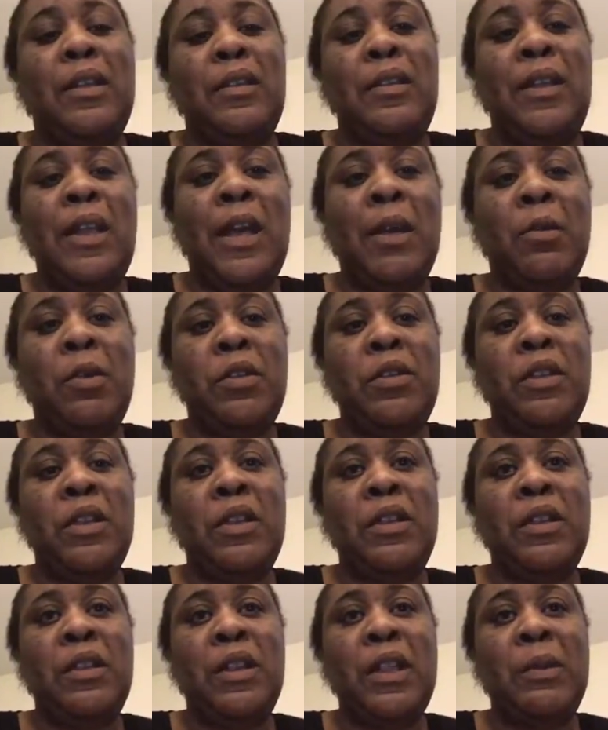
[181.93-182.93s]
that was
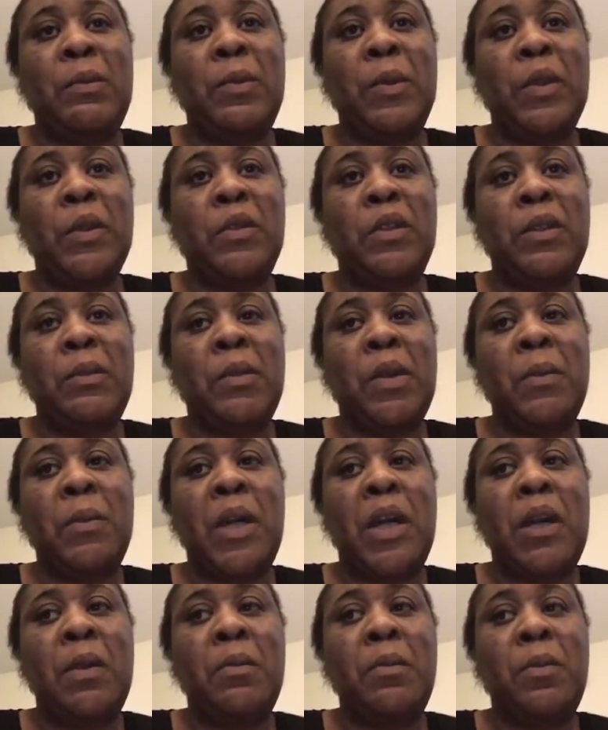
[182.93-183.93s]
just the type of person my
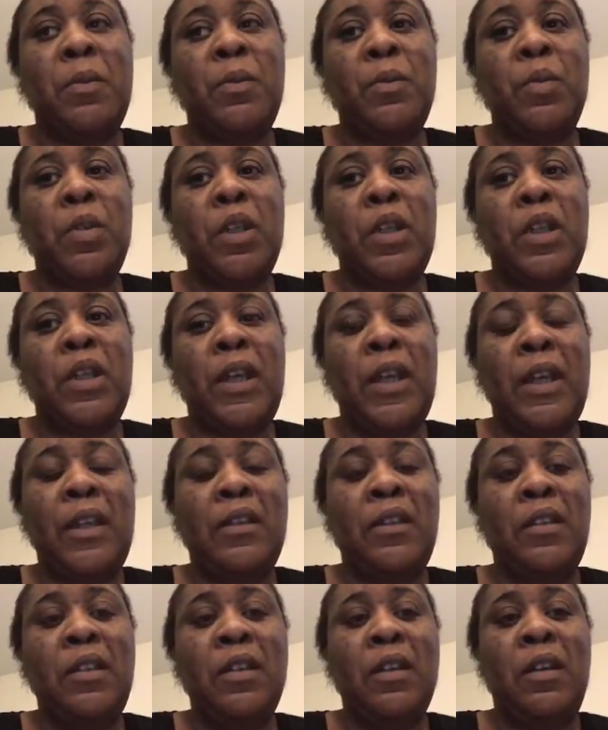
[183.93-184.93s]
mom
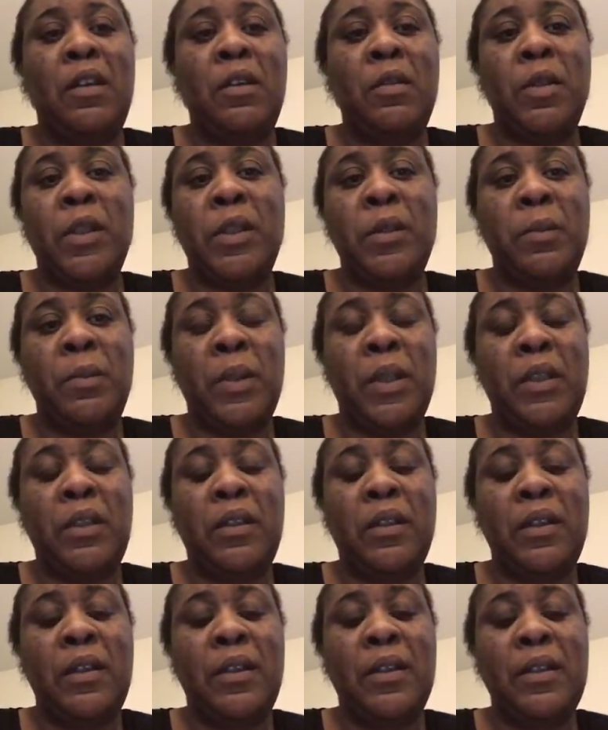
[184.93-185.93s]
has always
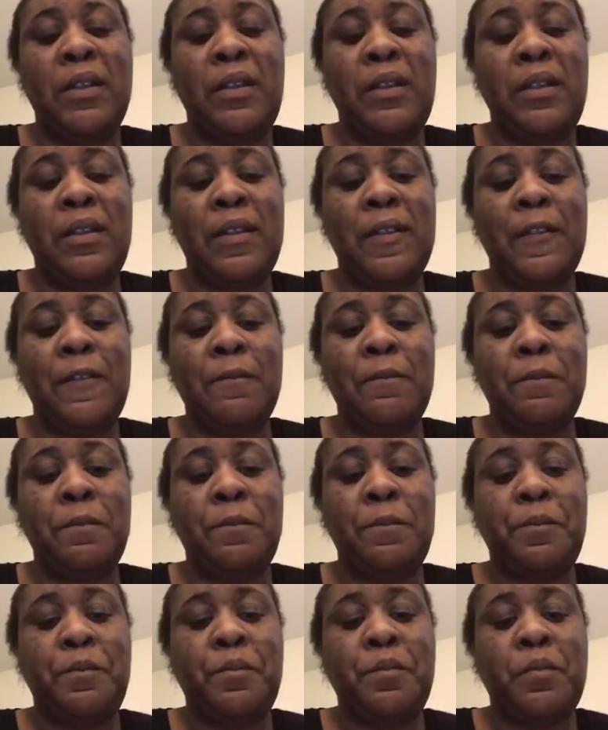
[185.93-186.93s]
been to us.
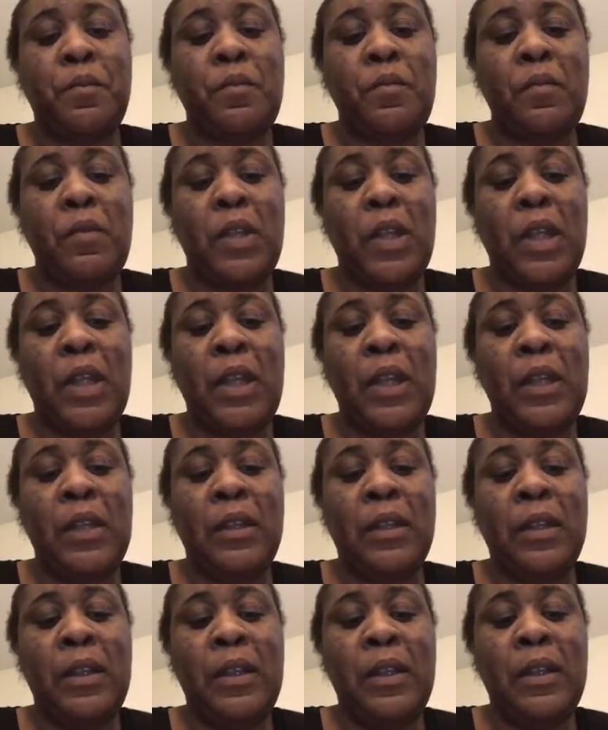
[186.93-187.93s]

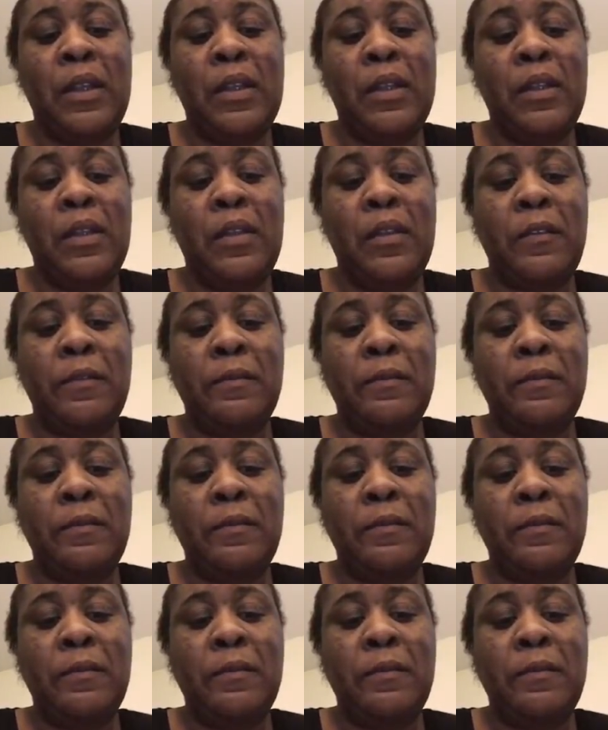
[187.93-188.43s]
And like,